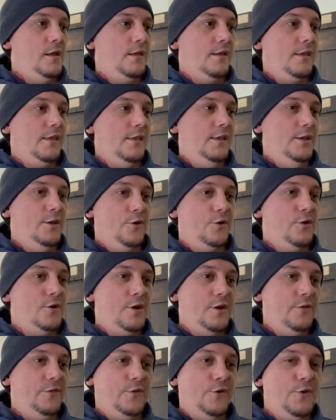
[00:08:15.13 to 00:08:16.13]
they're
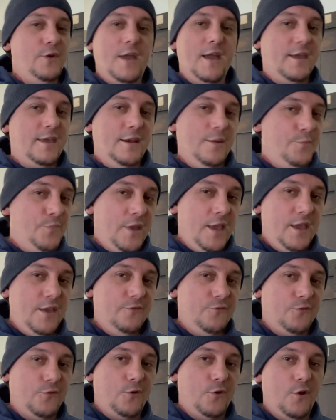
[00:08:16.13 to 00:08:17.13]
not going to pay
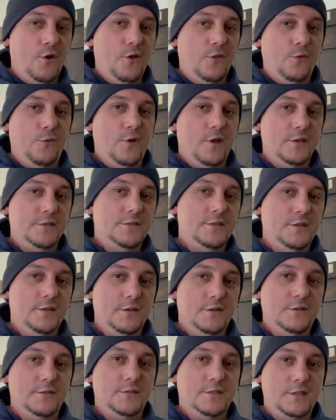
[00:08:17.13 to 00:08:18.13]
for all the rest of
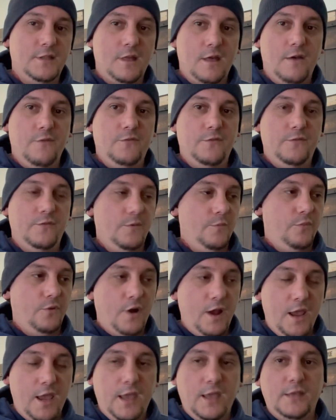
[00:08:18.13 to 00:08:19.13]
your stuff if it
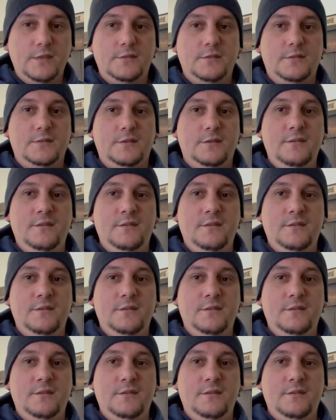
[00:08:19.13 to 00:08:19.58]
breaks.